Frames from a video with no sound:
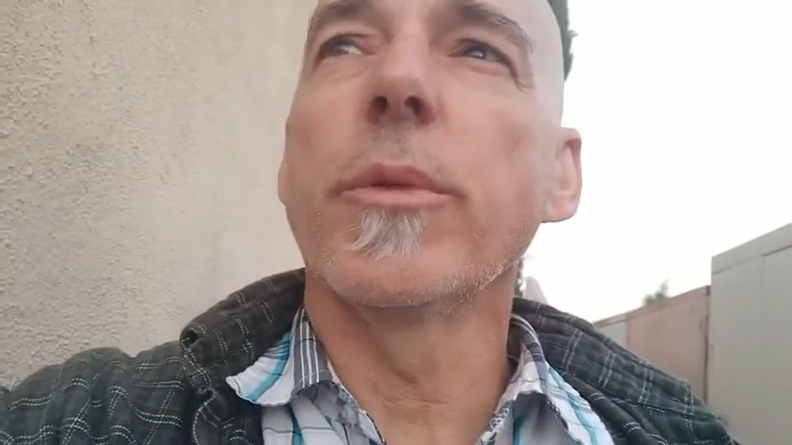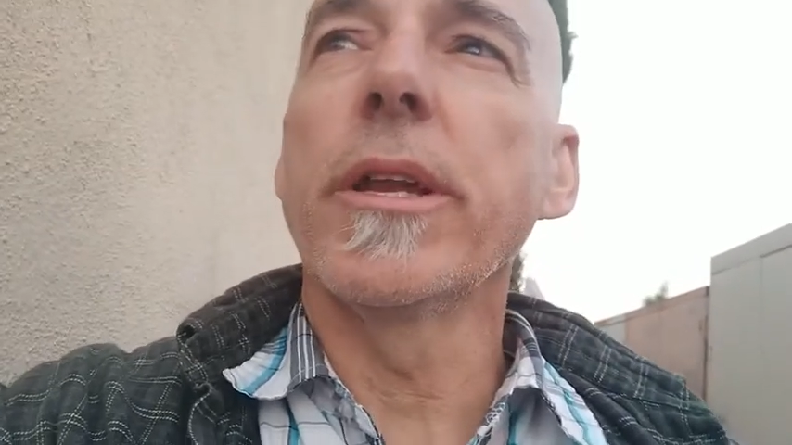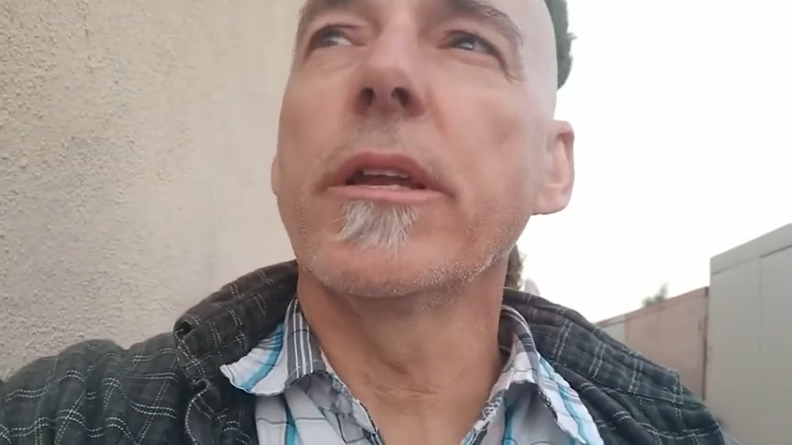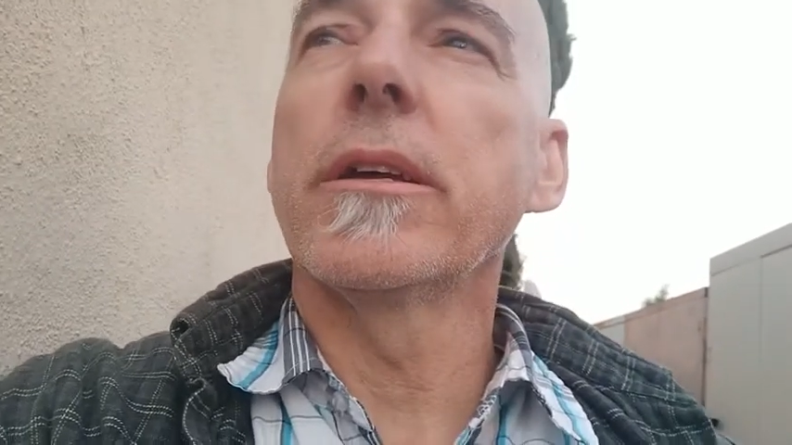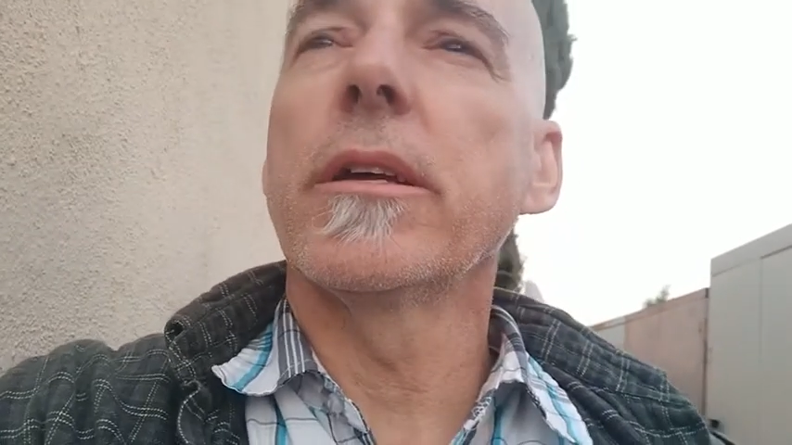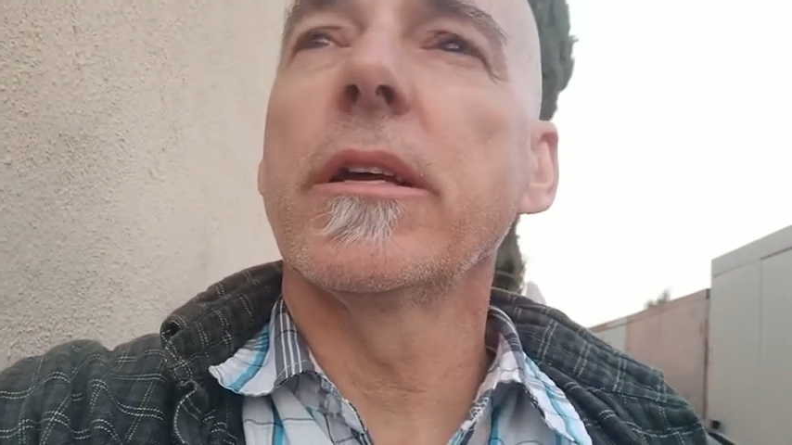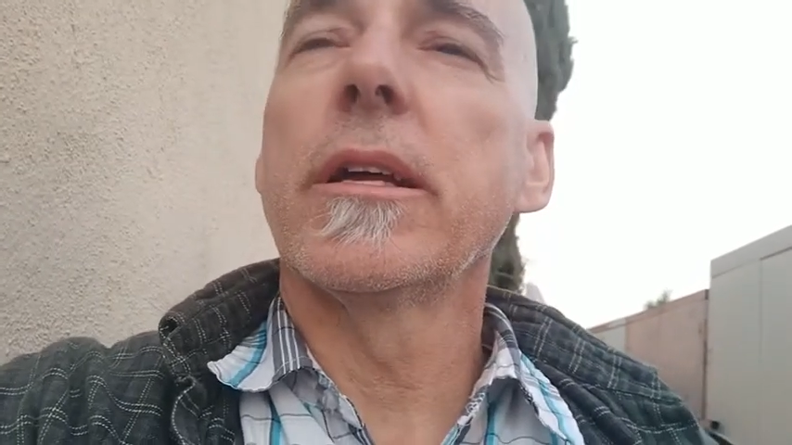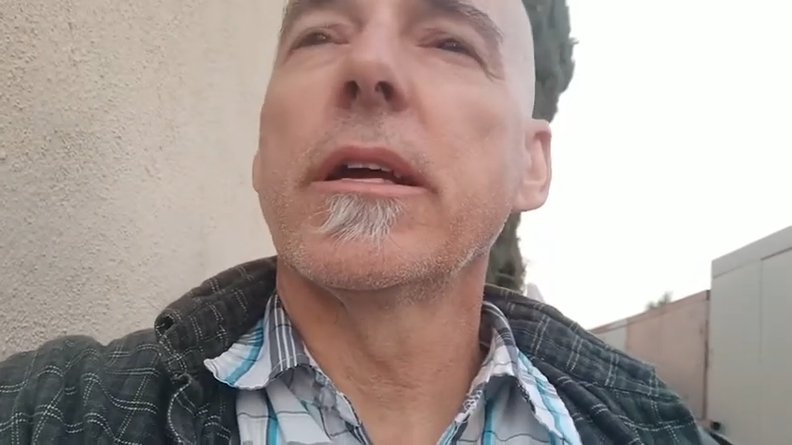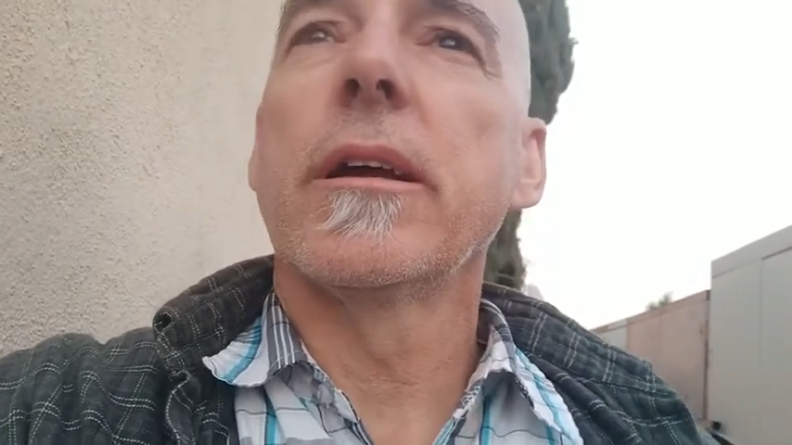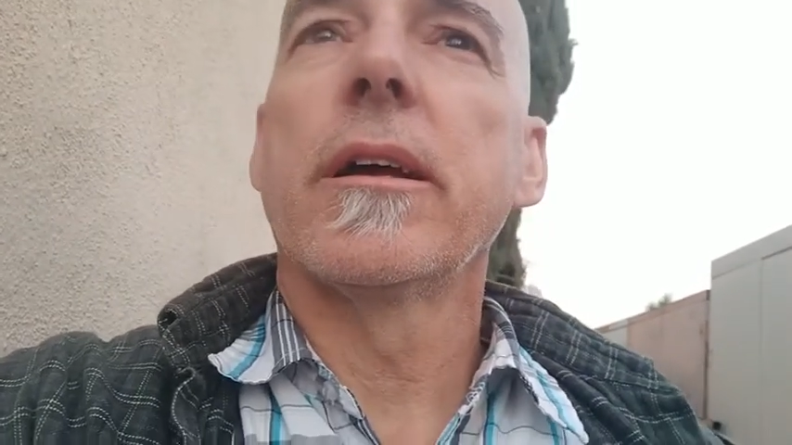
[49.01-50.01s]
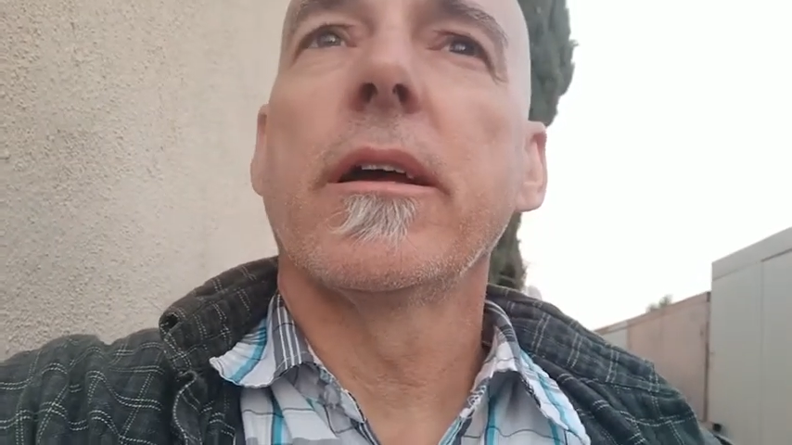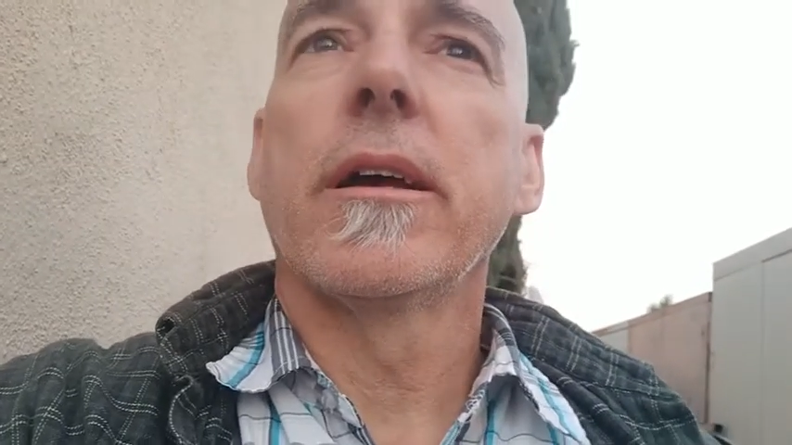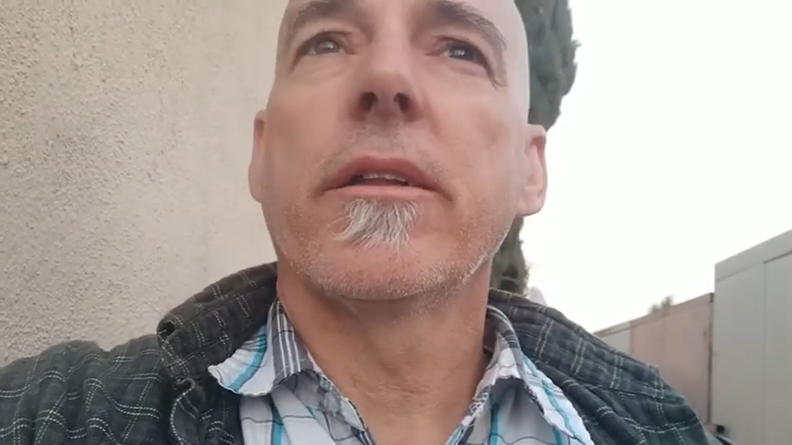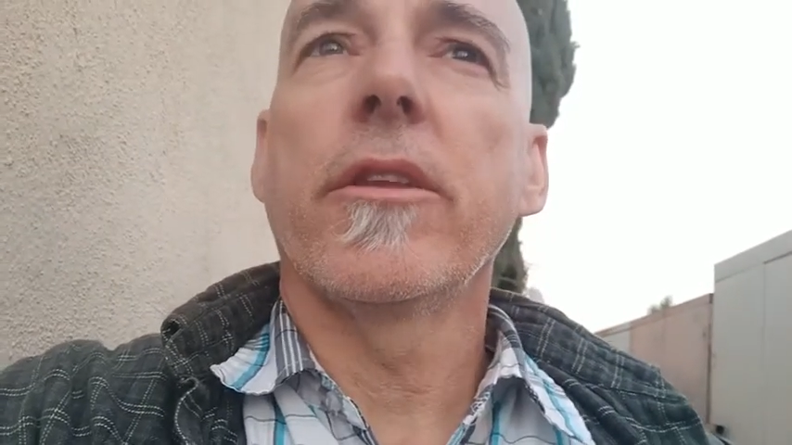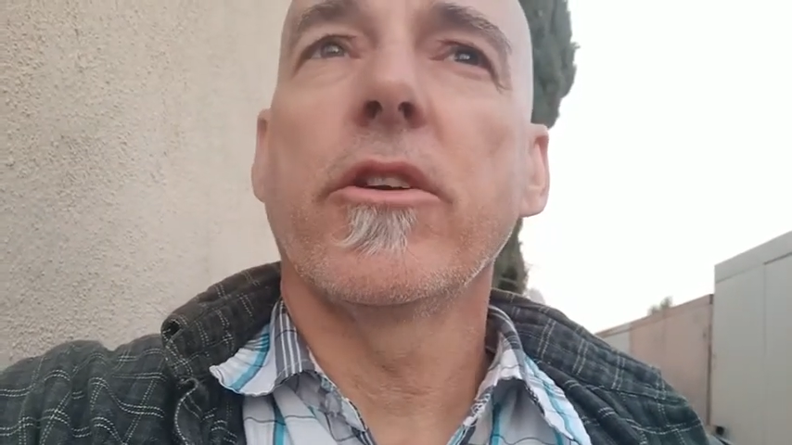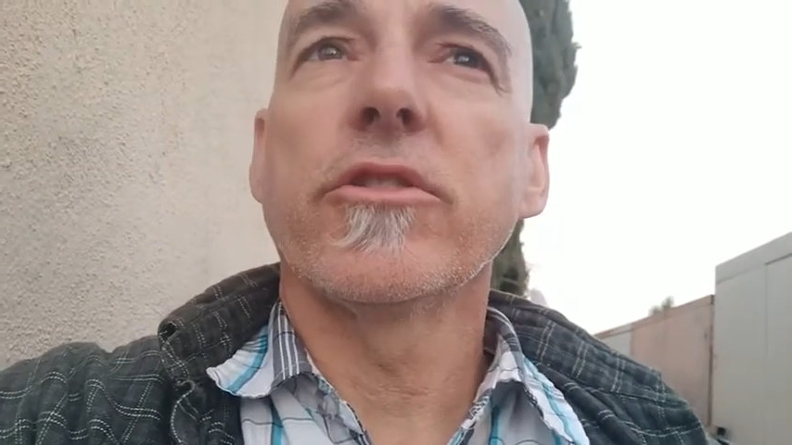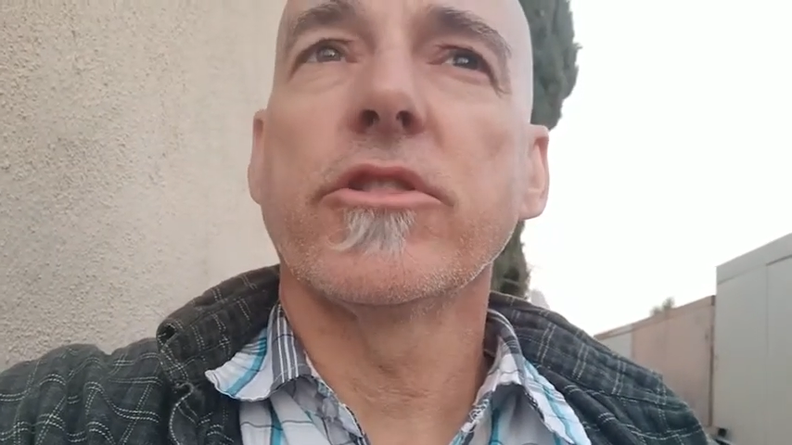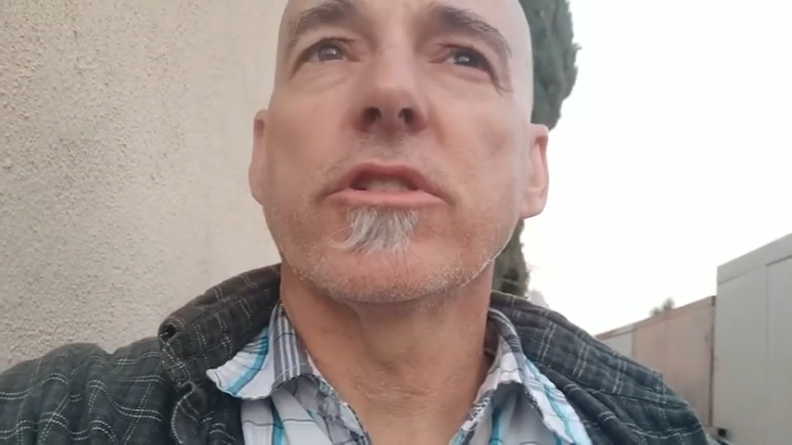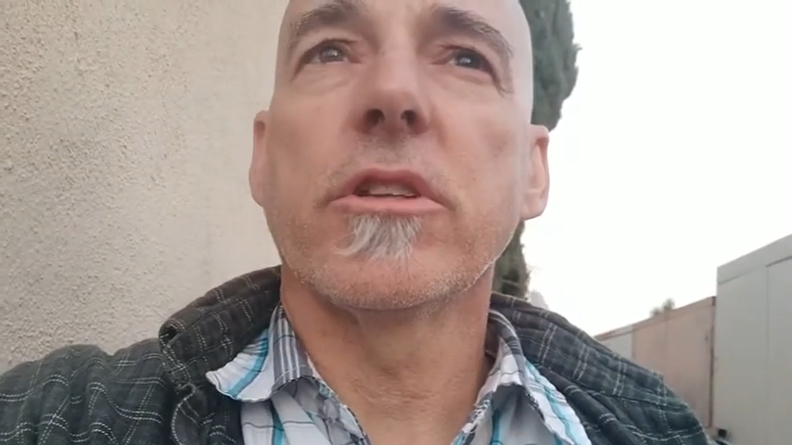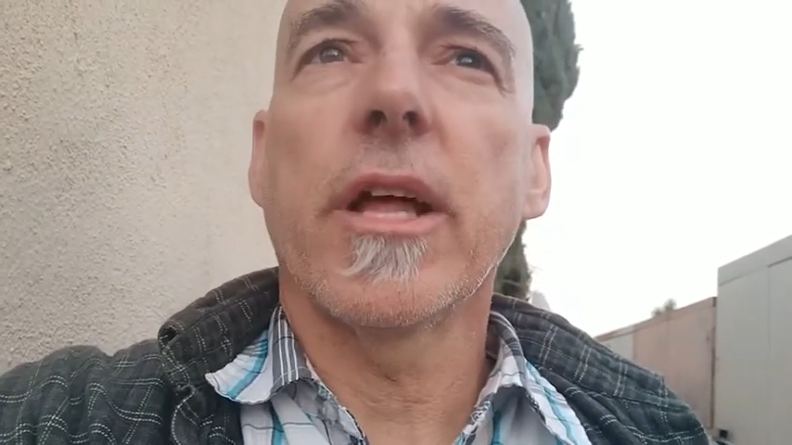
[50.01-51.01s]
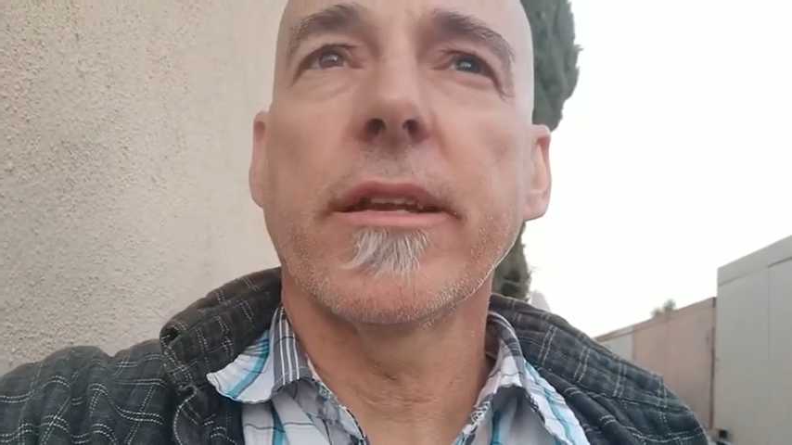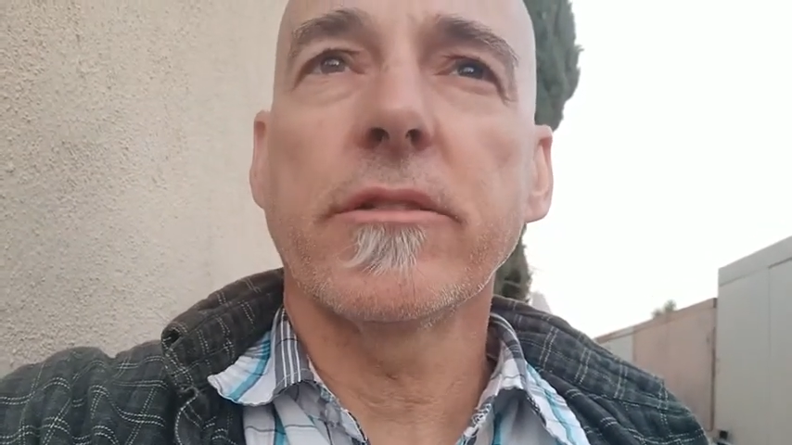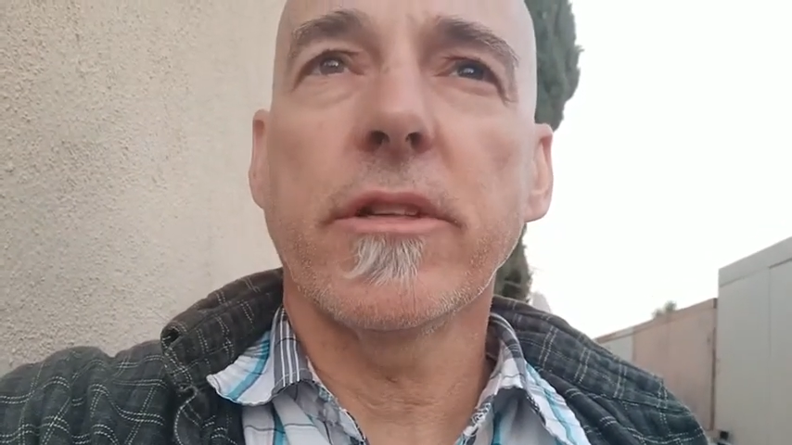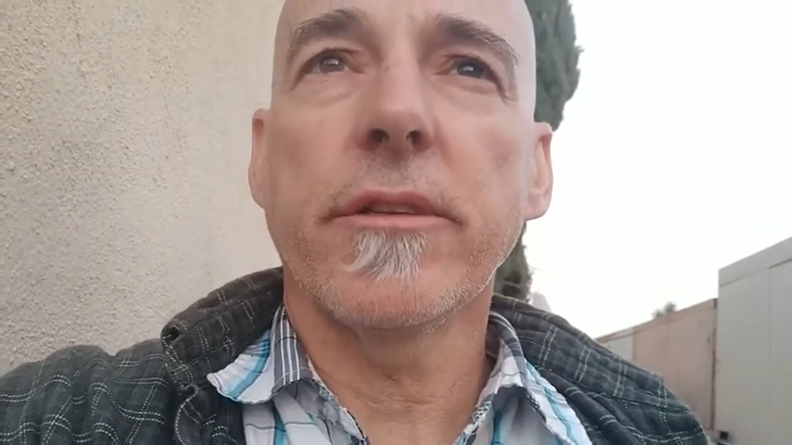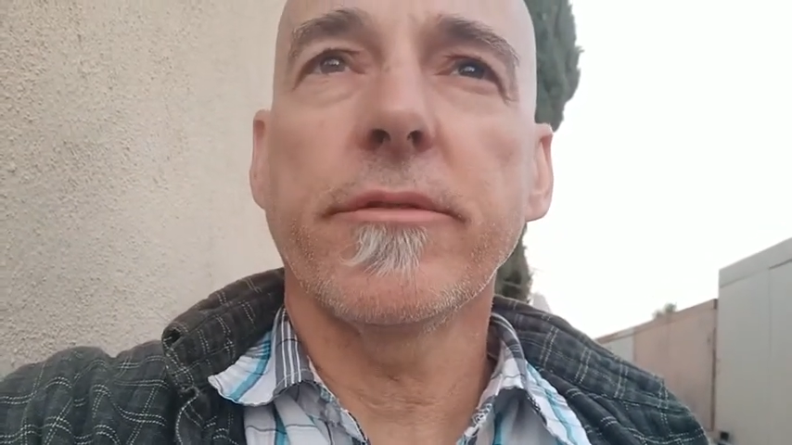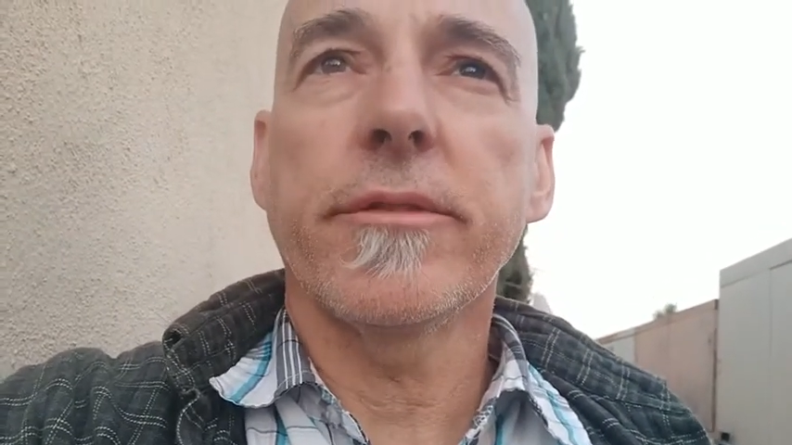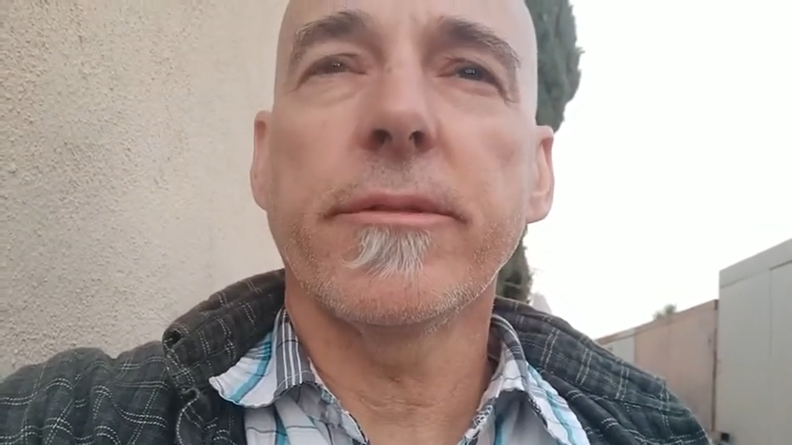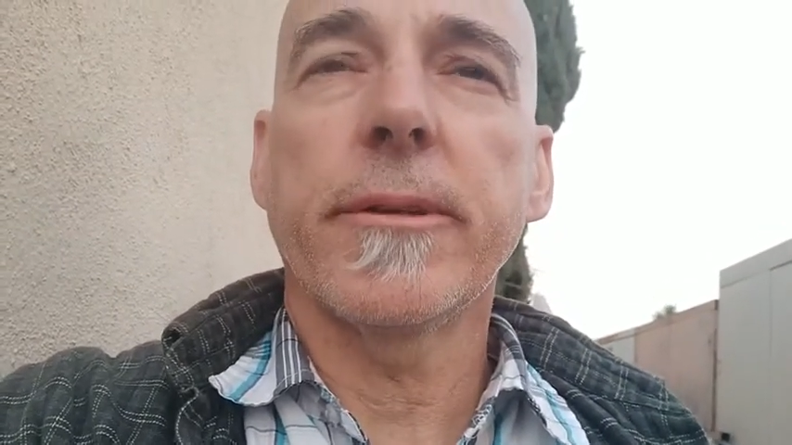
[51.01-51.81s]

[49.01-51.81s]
but there's just a lot of stuff.